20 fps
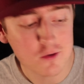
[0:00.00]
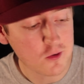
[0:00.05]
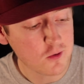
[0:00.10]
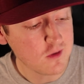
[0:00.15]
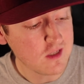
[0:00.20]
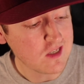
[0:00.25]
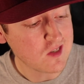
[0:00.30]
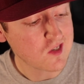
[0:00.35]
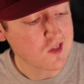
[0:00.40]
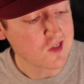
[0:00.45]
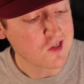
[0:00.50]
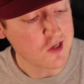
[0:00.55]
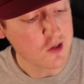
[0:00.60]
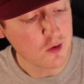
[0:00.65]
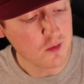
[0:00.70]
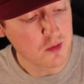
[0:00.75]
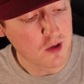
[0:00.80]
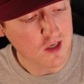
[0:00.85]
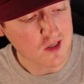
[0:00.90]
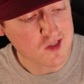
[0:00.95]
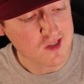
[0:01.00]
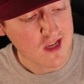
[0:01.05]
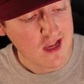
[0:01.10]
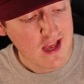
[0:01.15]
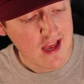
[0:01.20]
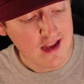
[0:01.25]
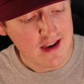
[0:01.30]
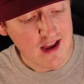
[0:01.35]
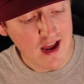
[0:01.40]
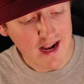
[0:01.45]
into these steelbooks.
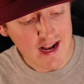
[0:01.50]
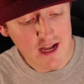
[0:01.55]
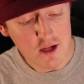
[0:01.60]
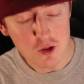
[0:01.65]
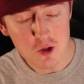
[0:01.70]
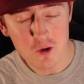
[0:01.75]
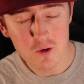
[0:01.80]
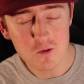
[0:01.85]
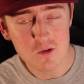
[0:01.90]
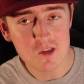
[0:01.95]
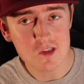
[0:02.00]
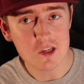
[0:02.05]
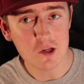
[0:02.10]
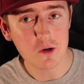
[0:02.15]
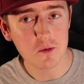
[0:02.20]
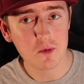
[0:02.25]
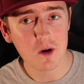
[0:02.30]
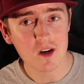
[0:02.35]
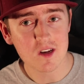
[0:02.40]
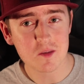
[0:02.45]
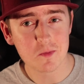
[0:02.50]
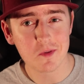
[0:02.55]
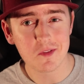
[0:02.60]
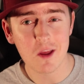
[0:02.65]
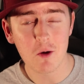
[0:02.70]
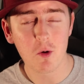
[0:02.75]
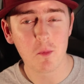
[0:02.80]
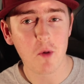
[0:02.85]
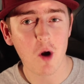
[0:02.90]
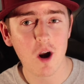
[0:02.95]
Now I got two steelbooks, but
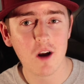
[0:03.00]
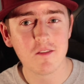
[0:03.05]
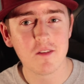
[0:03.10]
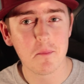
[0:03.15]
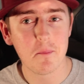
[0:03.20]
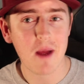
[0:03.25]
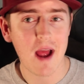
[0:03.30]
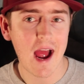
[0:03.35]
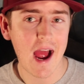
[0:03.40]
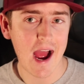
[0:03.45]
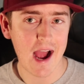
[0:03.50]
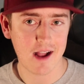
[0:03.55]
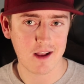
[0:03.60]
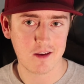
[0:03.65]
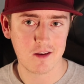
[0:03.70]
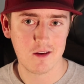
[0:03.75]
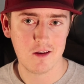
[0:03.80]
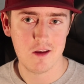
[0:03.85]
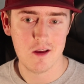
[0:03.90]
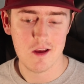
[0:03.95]
they were part of a pack.